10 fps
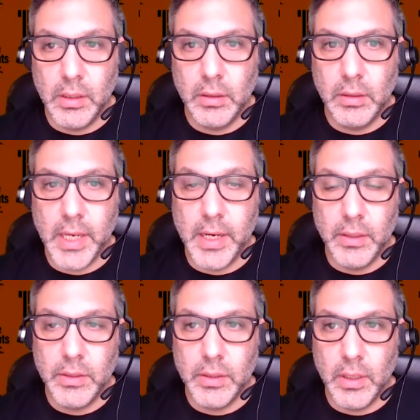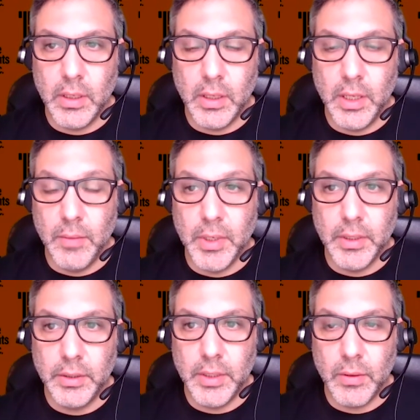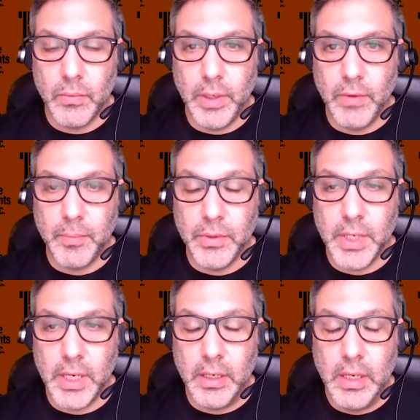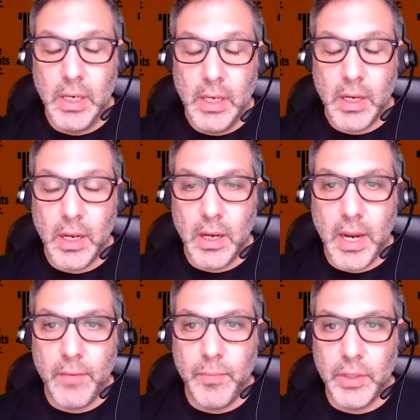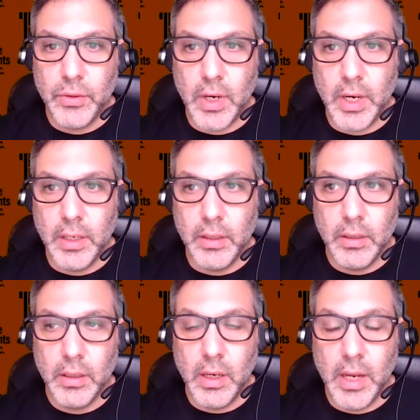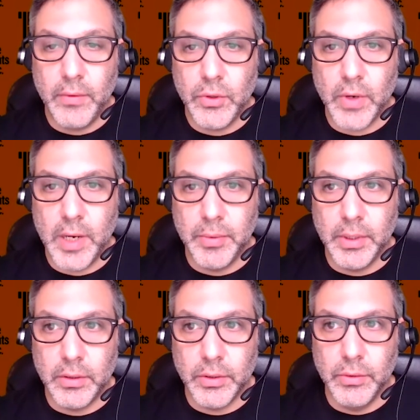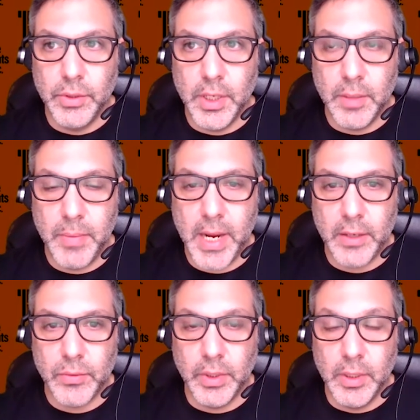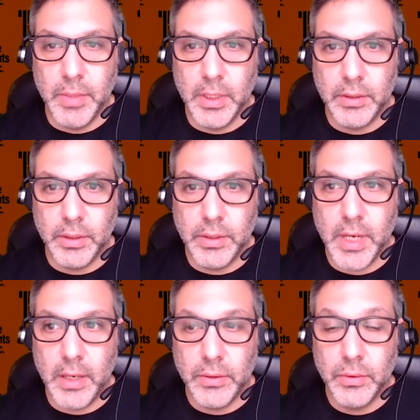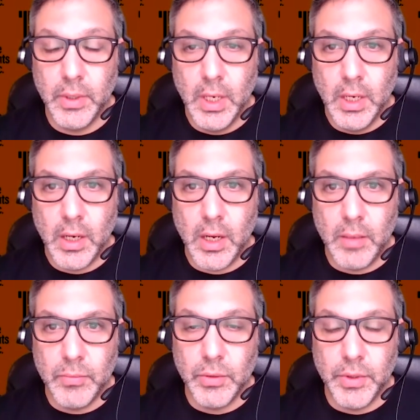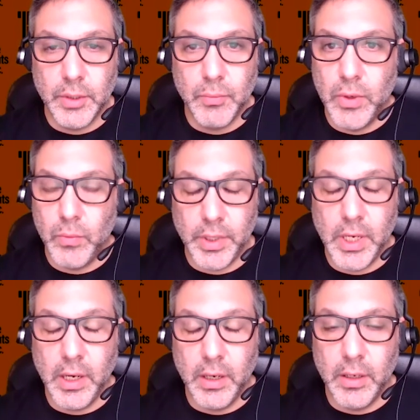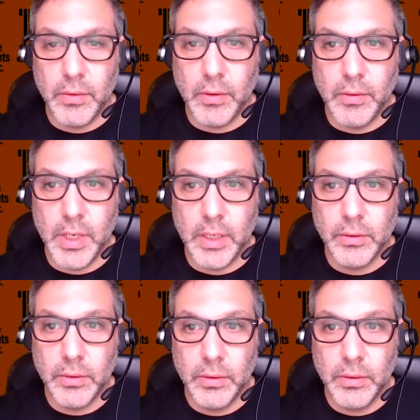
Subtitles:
tenants in the buildings that we represent have tried a political solution in the past with limited success. So at this point, we're taking it into our own hands.